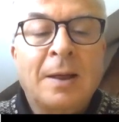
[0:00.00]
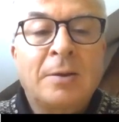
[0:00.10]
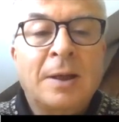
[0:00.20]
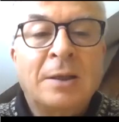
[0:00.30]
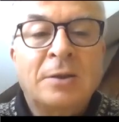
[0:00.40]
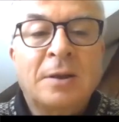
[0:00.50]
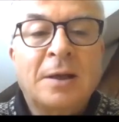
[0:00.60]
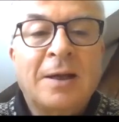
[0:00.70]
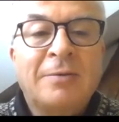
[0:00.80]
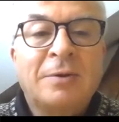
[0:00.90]

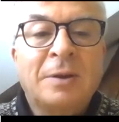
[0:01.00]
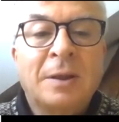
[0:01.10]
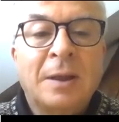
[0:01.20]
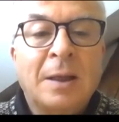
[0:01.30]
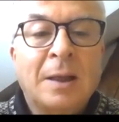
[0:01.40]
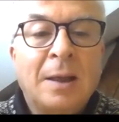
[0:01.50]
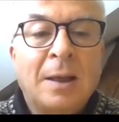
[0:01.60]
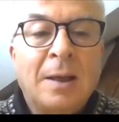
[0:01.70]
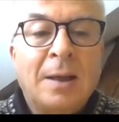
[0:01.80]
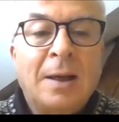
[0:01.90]
educational level,
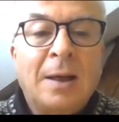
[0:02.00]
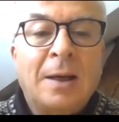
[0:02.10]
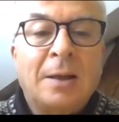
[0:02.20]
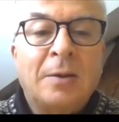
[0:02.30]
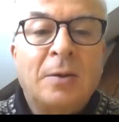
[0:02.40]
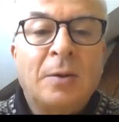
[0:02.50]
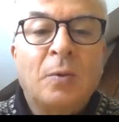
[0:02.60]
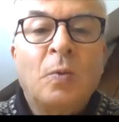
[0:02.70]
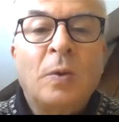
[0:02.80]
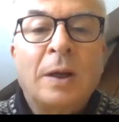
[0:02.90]
and
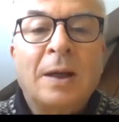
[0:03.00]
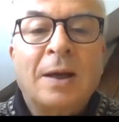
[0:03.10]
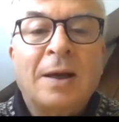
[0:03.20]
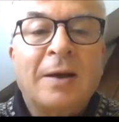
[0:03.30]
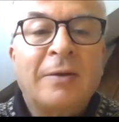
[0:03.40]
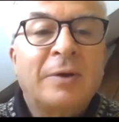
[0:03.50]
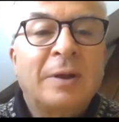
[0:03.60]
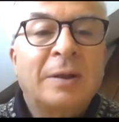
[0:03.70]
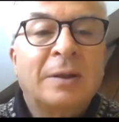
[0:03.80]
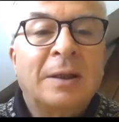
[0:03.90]
we have
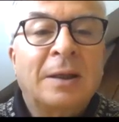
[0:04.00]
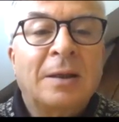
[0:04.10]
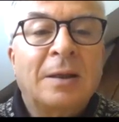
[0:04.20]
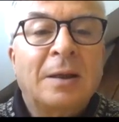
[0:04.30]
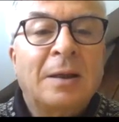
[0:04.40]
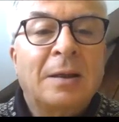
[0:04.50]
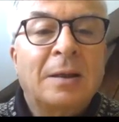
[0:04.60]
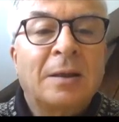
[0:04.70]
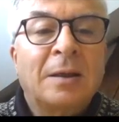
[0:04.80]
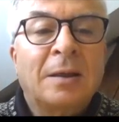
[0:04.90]

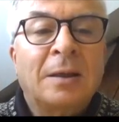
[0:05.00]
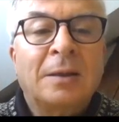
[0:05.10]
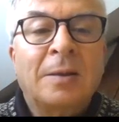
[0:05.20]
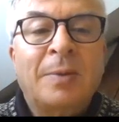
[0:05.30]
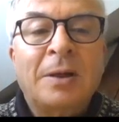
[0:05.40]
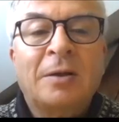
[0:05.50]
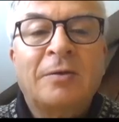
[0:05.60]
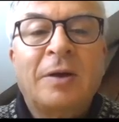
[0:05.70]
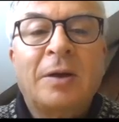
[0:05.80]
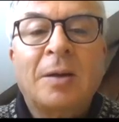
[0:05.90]
the the
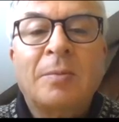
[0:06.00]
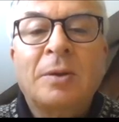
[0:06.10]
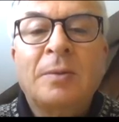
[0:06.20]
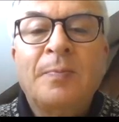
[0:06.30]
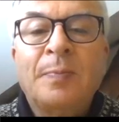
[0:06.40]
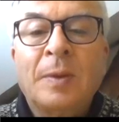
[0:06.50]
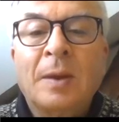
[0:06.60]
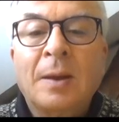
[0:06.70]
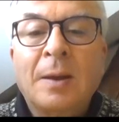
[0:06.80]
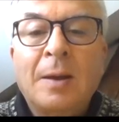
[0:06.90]
dependent variable.
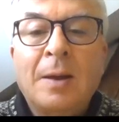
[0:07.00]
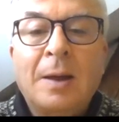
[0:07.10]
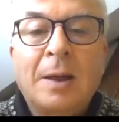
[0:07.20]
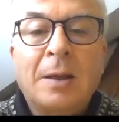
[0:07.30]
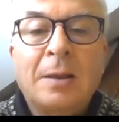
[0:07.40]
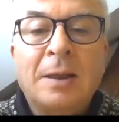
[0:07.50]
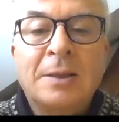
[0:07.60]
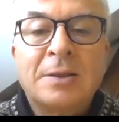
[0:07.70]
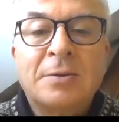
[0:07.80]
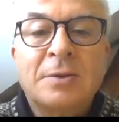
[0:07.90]
And
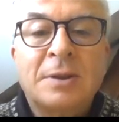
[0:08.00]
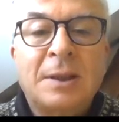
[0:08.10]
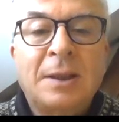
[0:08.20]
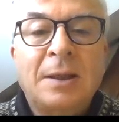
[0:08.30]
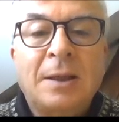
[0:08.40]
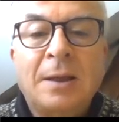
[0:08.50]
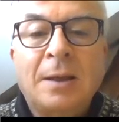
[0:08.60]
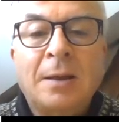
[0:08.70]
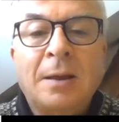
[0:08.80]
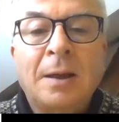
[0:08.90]
as you see
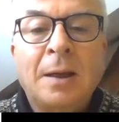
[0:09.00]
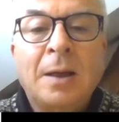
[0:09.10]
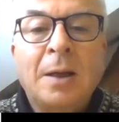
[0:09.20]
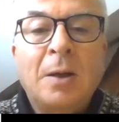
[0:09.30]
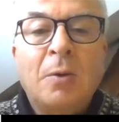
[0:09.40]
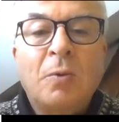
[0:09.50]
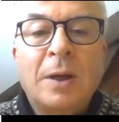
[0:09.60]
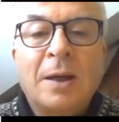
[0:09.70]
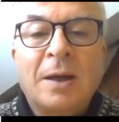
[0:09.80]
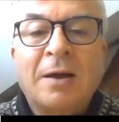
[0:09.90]
here,
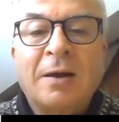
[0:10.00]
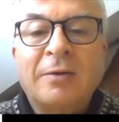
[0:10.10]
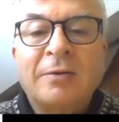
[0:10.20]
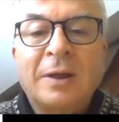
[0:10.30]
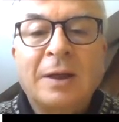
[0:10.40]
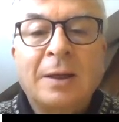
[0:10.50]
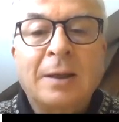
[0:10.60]
we have